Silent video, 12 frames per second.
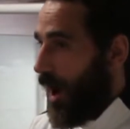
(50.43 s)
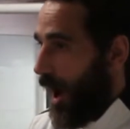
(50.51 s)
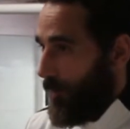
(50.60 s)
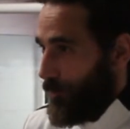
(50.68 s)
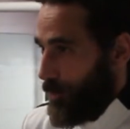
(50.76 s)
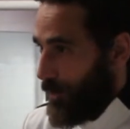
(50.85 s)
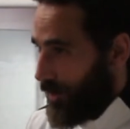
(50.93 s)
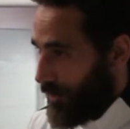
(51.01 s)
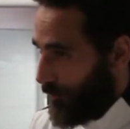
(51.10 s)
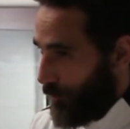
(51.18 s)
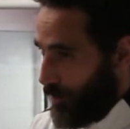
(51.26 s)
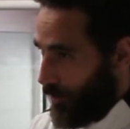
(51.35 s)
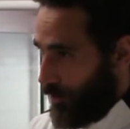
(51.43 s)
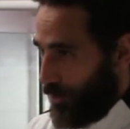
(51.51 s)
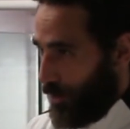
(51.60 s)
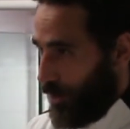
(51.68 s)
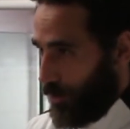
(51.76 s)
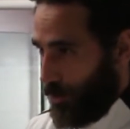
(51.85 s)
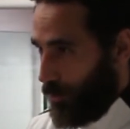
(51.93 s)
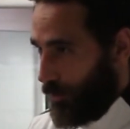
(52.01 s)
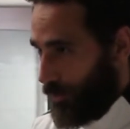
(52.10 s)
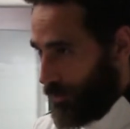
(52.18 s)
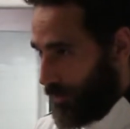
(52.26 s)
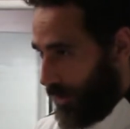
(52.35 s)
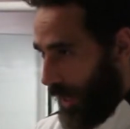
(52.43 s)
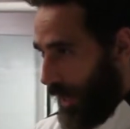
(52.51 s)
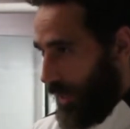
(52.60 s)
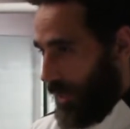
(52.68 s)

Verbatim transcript: I'm doing this for a cause that